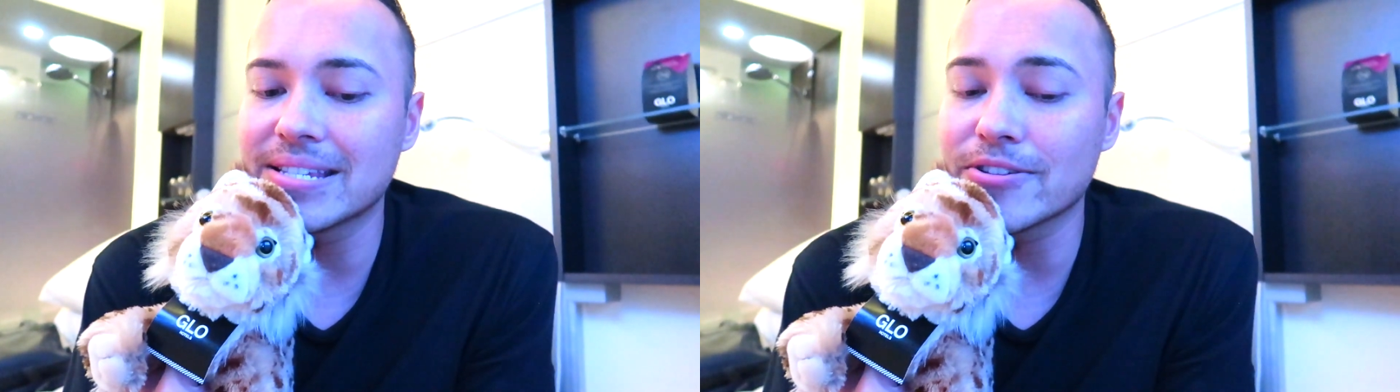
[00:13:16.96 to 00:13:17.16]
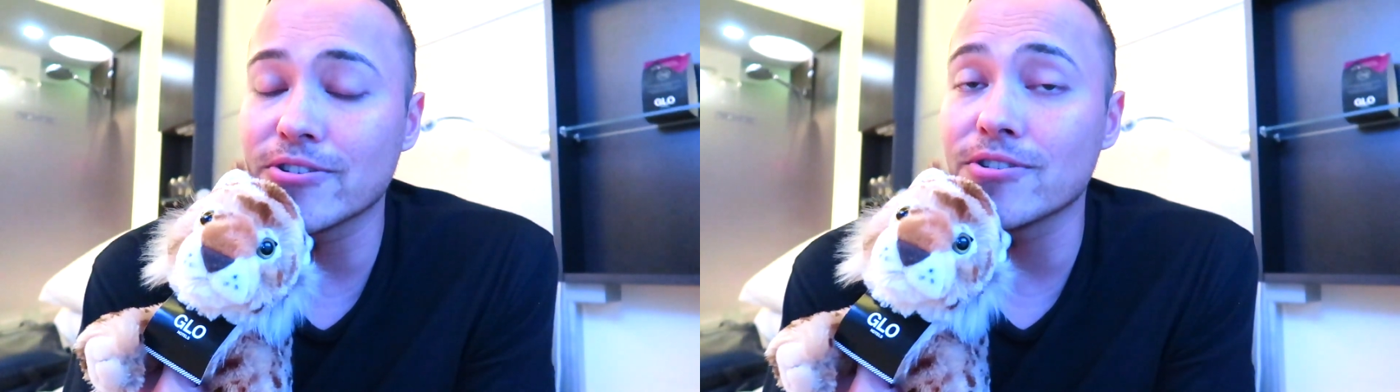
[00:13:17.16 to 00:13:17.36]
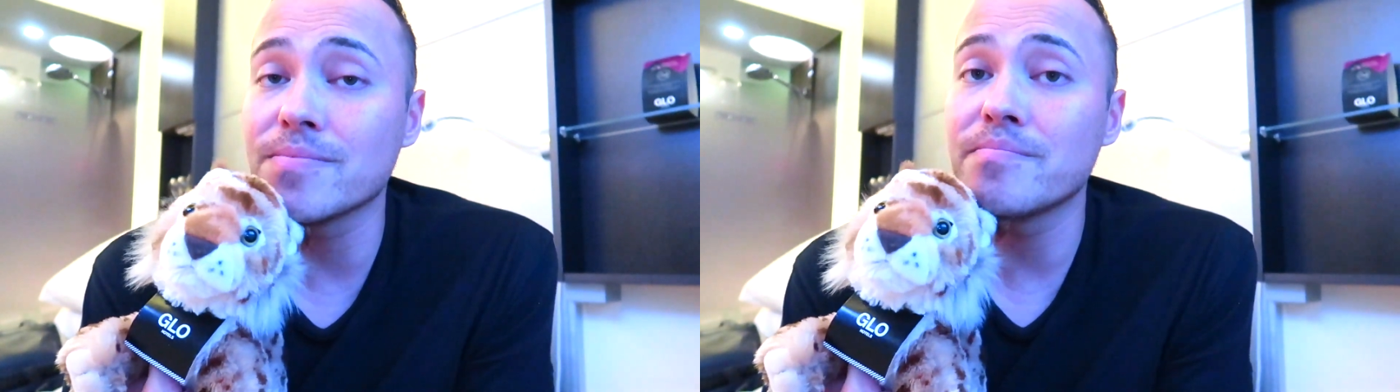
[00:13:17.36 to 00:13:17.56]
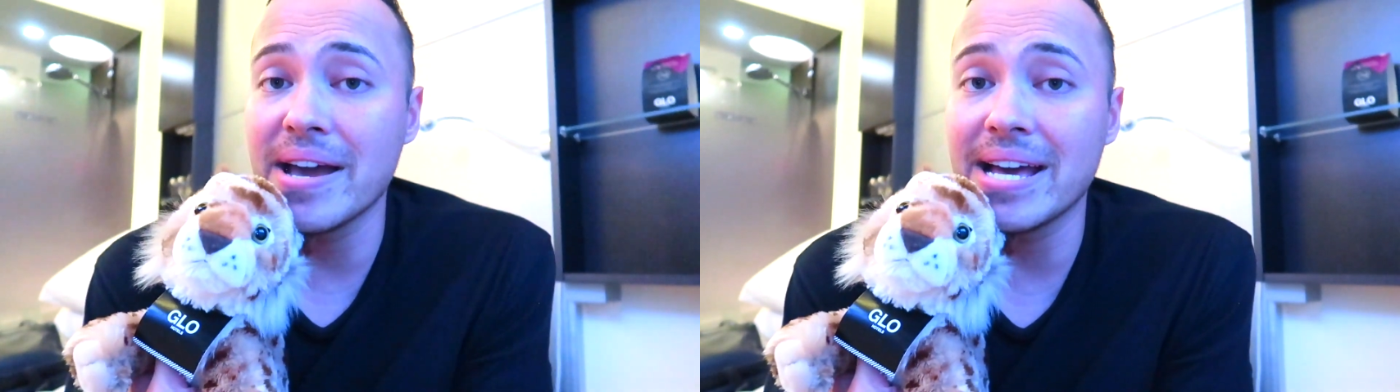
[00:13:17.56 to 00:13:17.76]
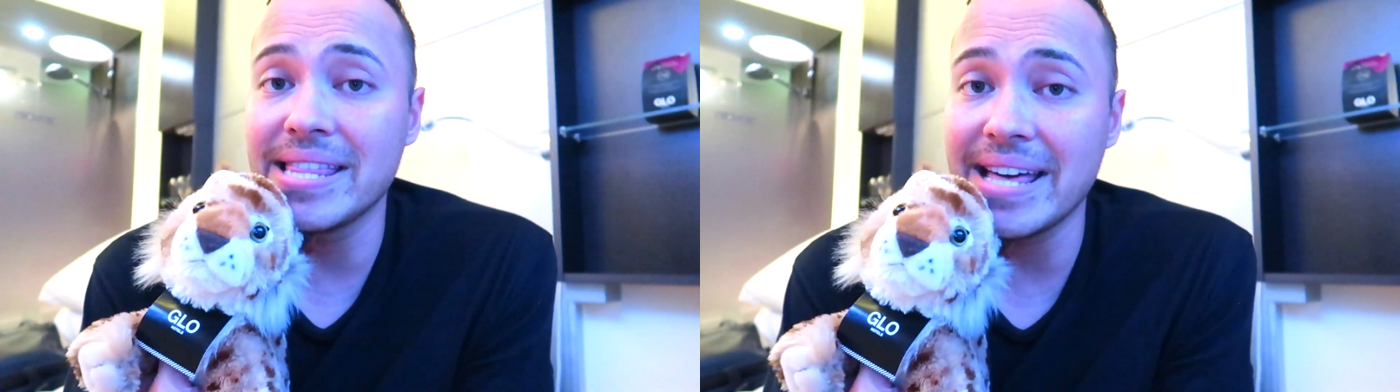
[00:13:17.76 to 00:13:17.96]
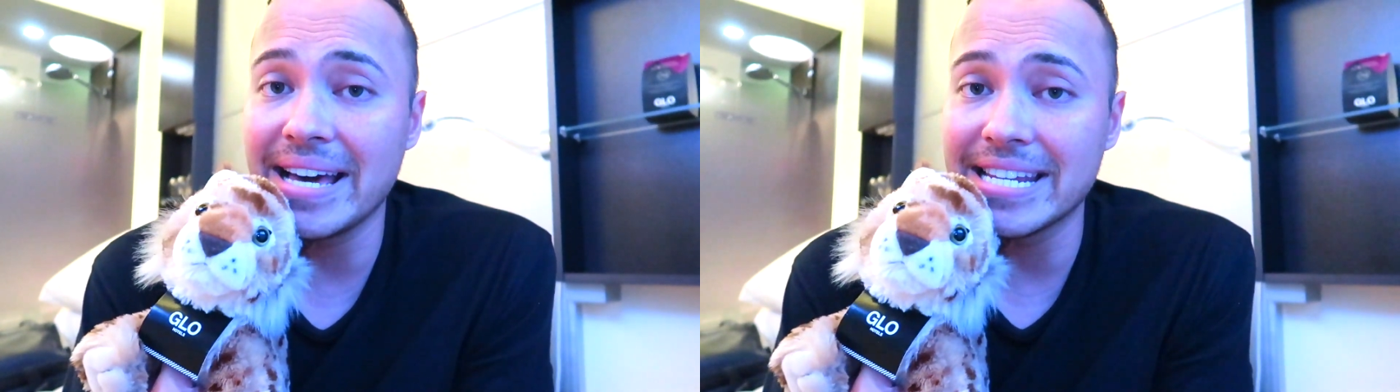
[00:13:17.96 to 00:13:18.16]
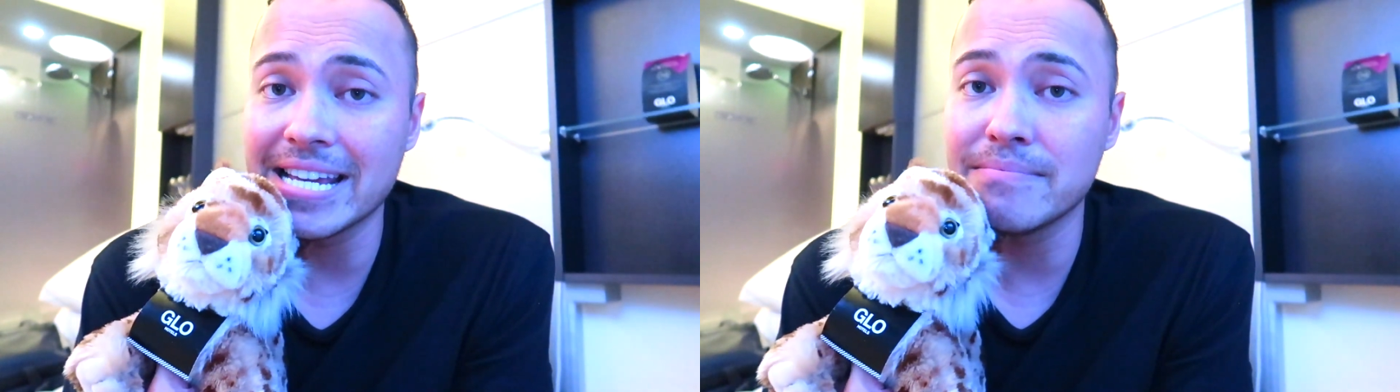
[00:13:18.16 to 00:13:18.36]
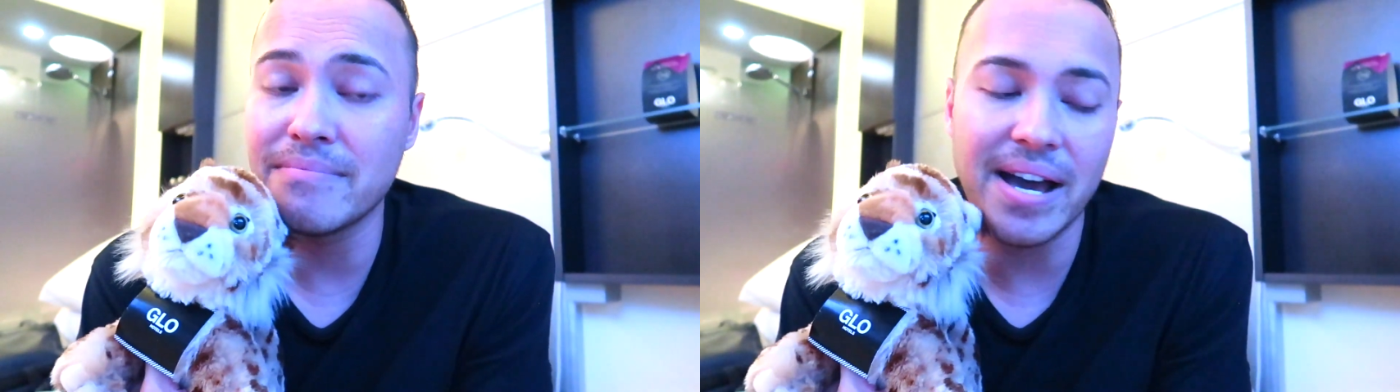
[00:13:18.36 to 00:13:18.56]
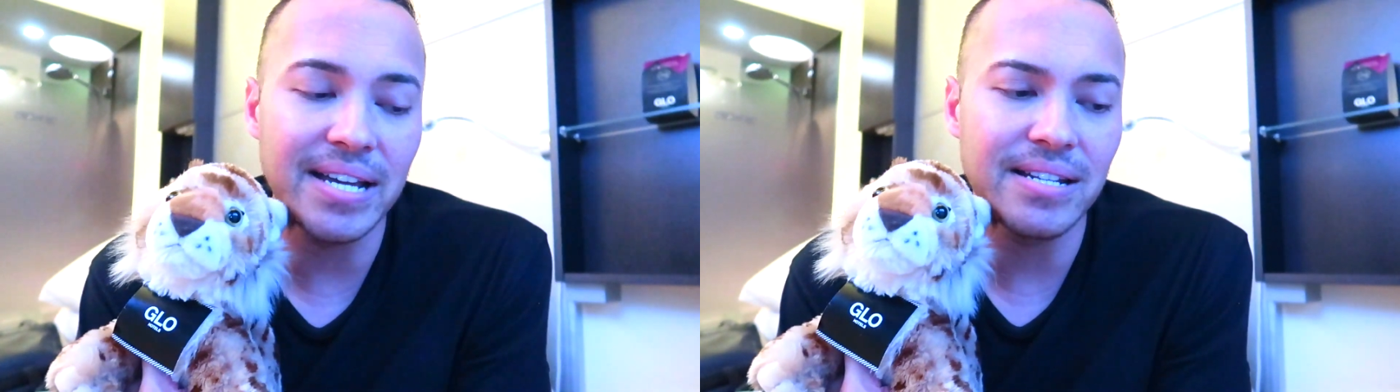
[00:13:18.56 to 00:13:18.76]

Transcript: So bear that in mind.